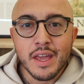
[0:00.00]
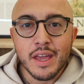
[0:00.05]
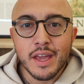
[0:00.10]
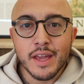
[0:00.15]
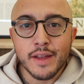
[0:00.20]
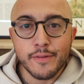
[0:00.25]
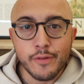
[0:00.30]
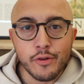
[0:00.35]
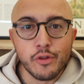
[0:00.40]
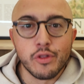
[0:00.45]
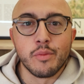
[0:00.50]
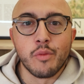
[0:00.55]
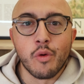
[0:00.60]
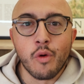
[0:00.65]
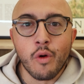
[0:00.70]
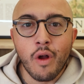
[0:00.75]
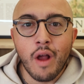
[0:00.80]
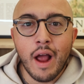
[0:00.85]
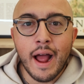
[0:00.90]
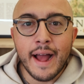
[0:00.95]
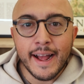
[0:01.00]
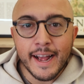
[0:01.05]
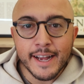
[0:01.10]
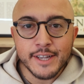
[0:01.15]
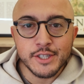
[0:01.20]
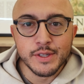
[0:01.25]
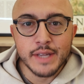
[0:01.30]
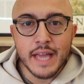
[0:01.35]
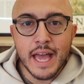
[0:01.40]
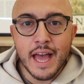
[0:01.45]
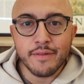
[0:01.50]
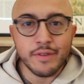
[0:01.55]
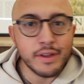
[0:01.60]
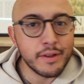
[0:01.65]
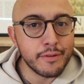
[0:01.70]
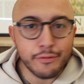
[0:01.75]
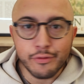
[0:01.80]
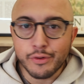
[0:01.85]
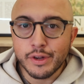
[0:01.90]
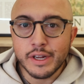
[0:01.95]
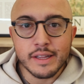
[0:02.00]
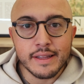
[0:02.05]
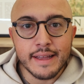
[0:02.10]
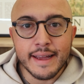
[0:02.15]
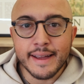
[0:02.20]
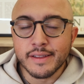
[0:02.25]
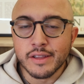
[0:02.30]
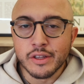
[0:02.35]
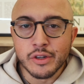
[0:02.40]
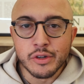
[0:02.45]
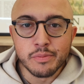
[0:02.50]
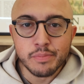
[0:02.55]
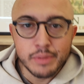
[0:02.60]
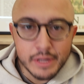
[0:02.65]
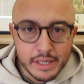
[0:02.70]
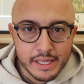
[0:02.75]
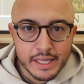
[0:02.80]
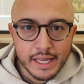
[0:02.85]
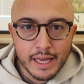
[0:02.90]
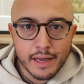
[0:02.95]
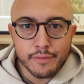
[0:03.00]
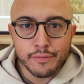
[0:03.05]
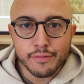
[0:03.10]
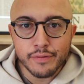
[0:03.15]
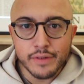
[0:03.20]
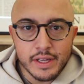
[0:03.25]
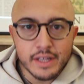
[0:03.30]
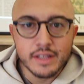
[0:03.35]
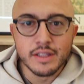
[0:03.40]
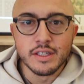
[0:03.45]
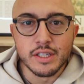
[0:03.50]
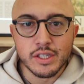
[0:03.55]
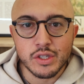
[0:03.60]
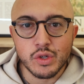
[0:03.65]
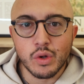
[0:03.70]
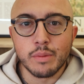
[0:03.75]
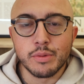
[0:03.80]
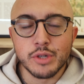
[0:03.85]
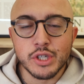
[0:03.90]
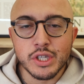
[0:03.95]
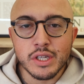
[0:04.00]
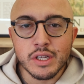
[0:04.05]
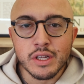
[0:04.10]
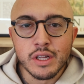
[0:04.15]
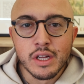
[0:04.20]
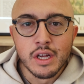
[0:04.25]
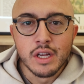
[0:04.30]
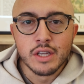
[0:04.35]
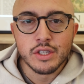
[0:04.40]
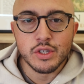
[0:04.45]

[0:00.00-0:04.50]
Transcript: And furthermore, I actually have a free to download PDF in the description